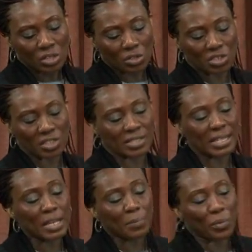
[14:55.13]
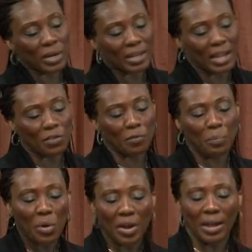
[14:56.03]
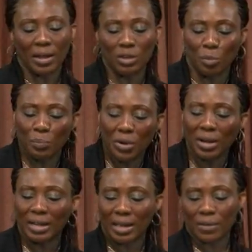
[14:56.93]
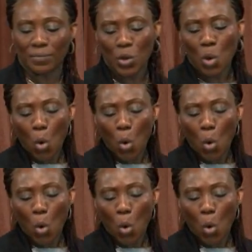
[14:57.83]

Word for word: To sustain a life of prayer, your prayer life,